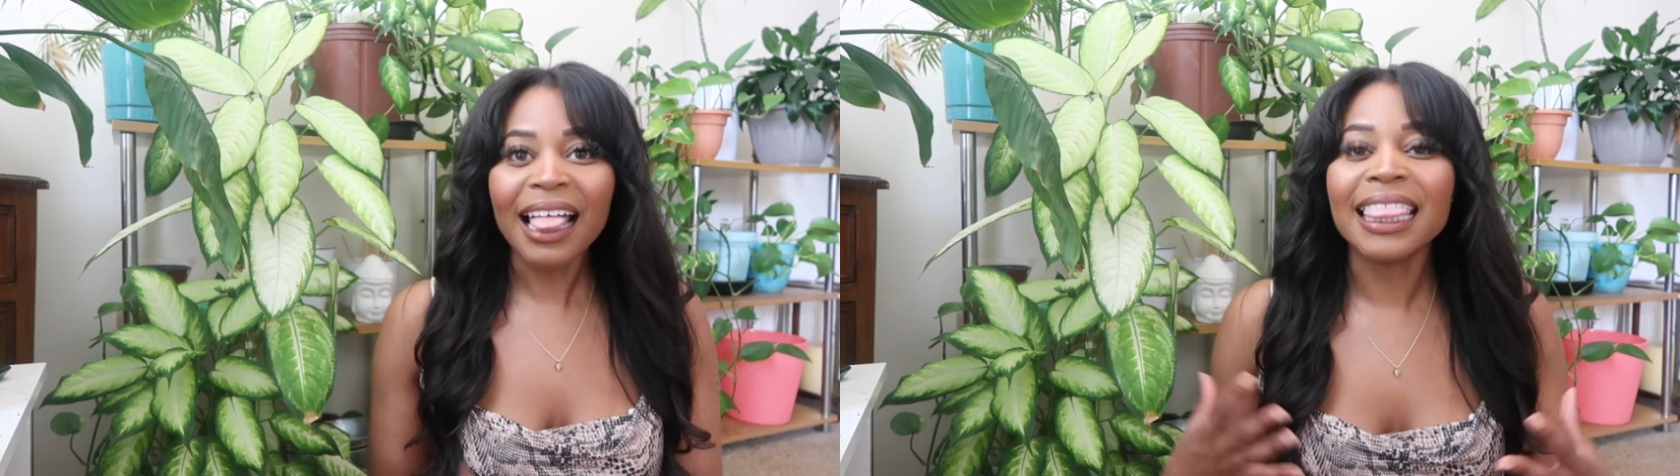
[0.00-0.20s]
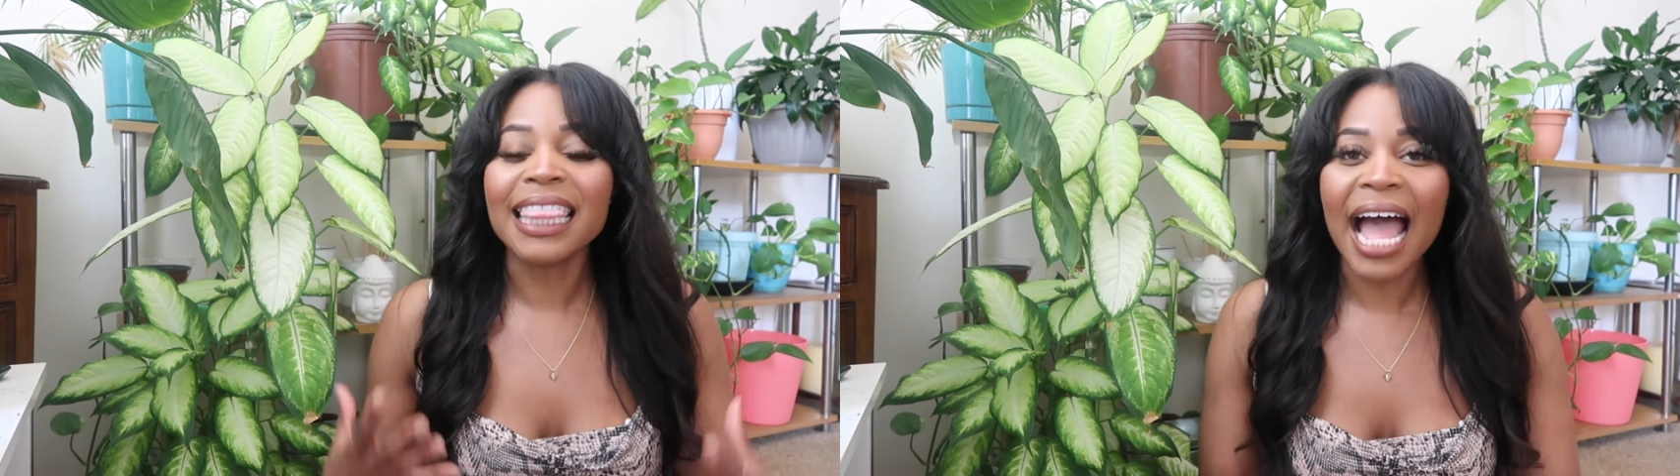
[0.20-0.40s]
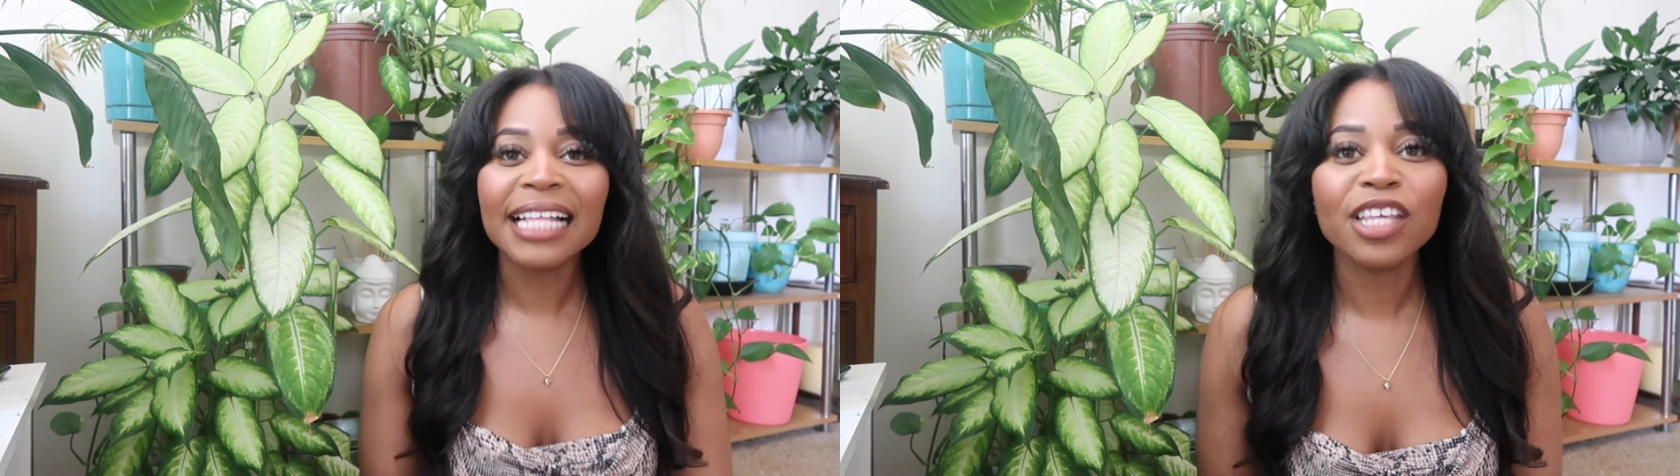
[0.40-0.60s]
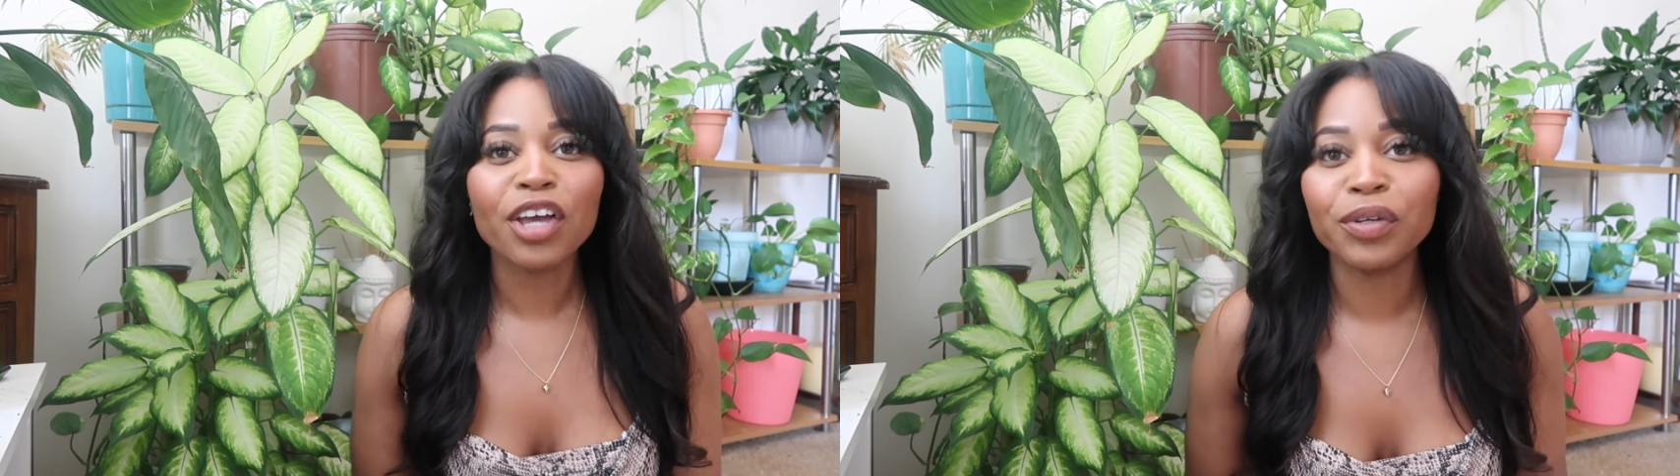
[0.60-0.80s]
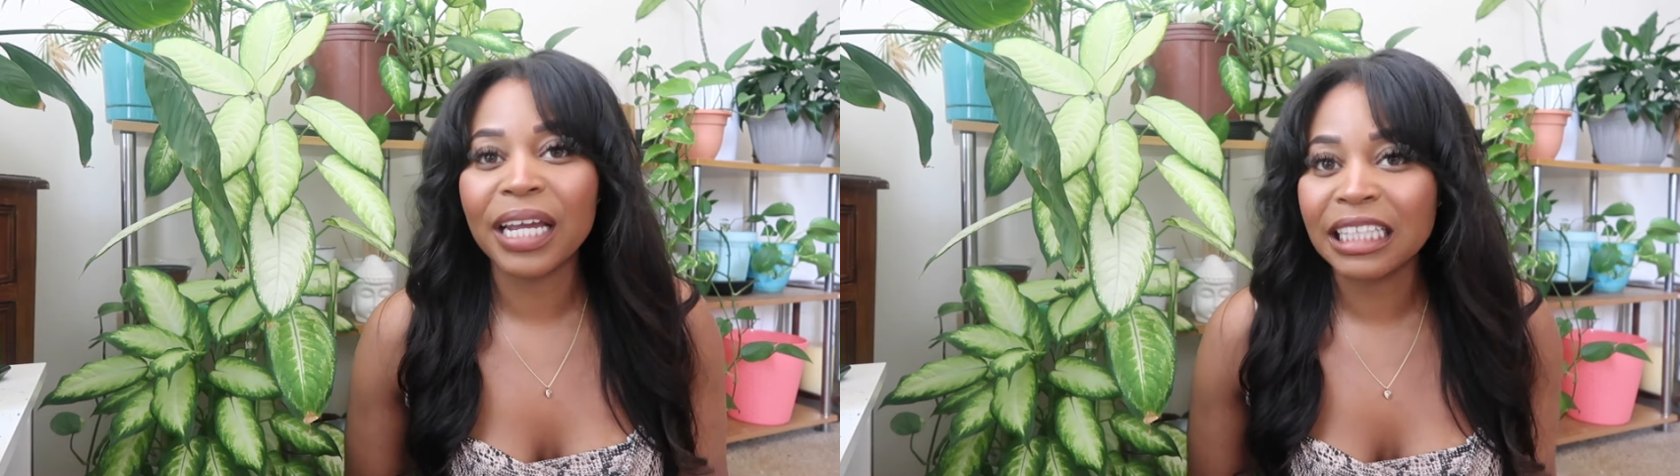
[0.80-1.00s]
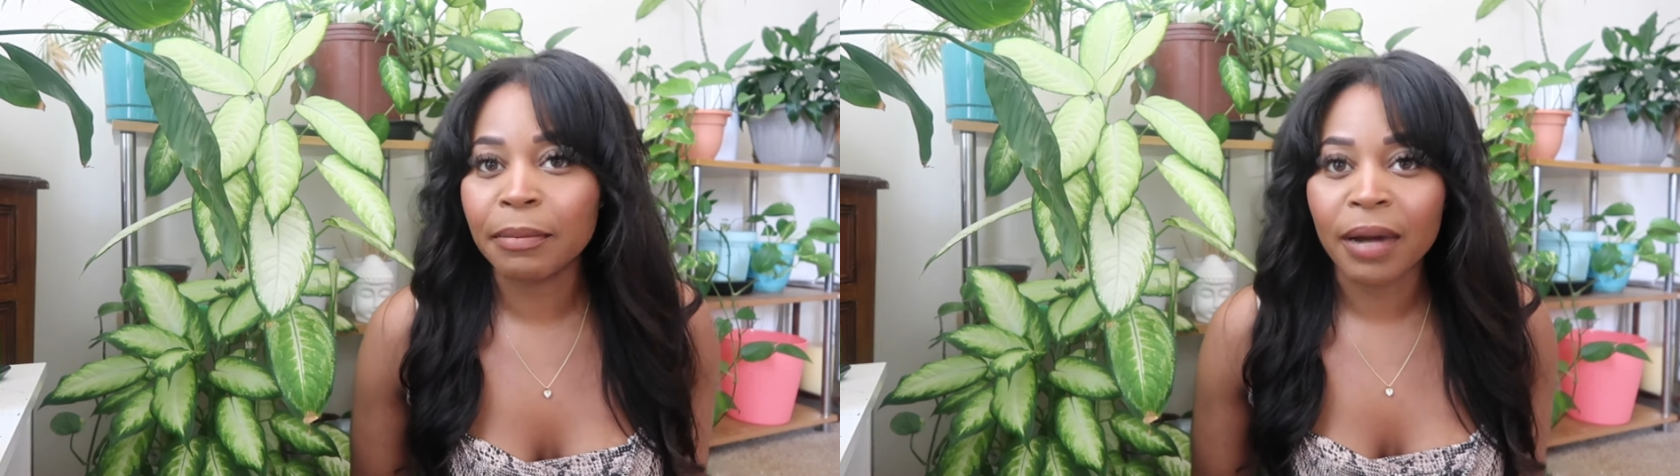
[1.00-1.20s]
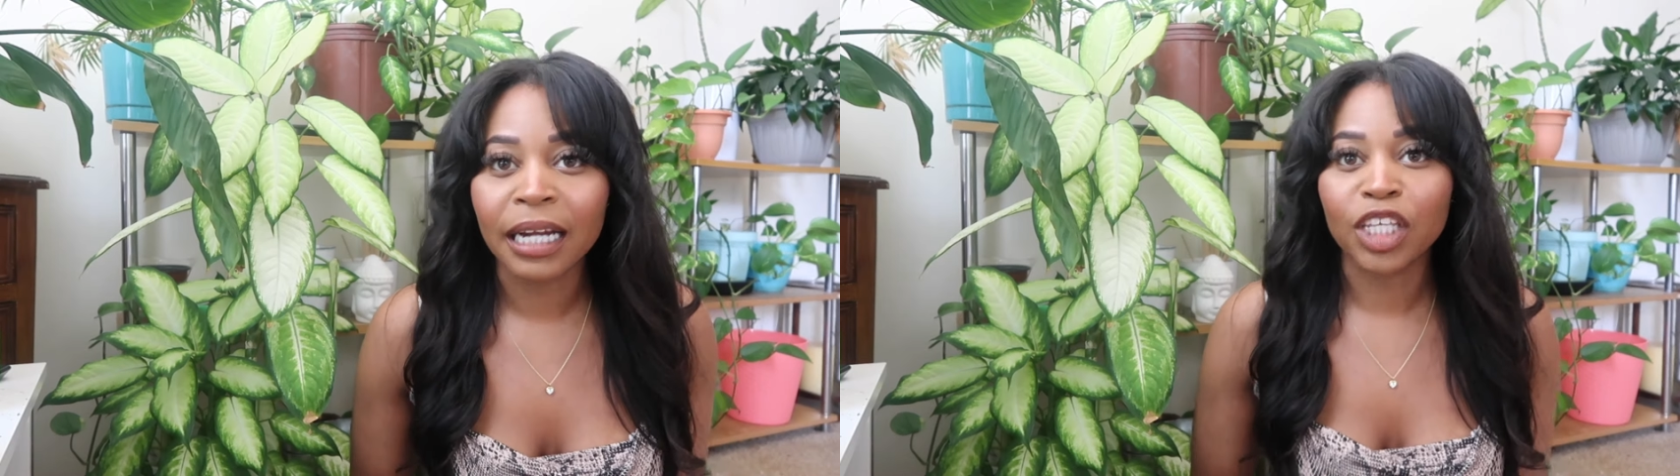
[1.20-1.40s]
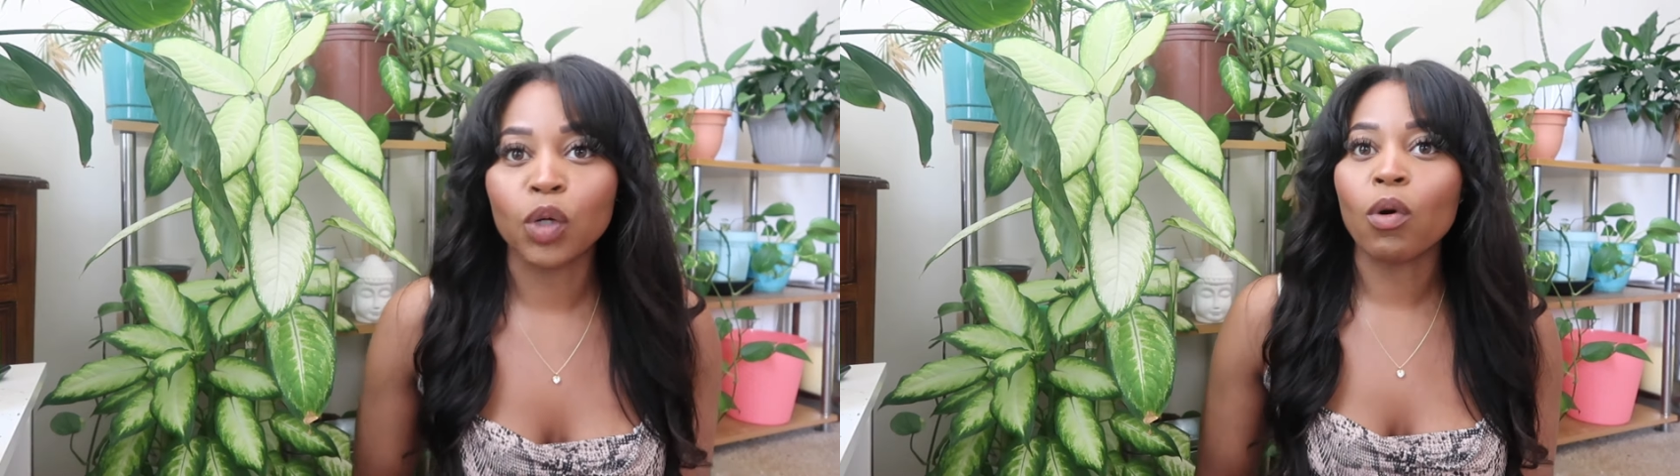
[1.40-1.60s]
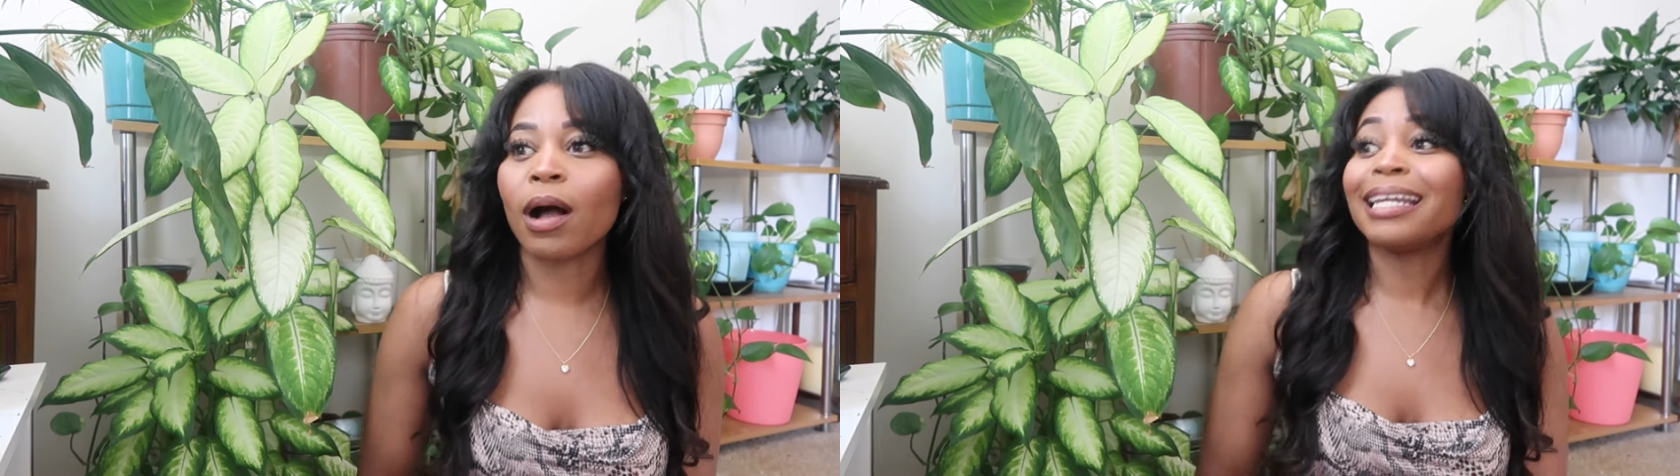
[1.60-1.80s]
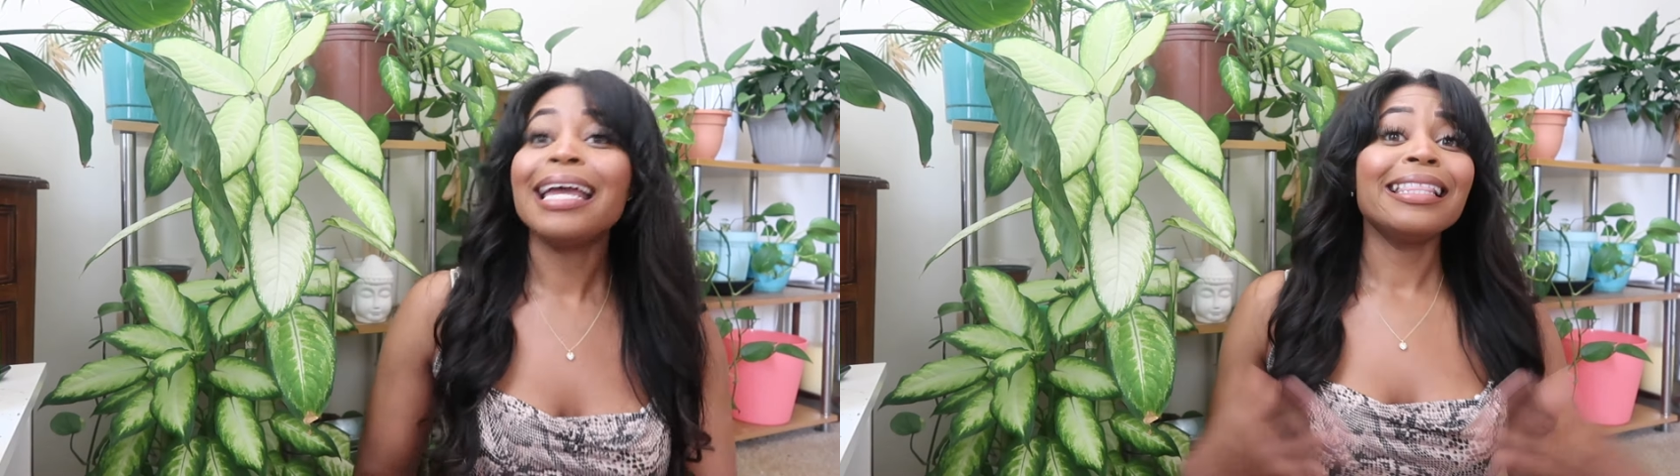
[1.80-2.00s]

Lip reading: That's how you get the money you want.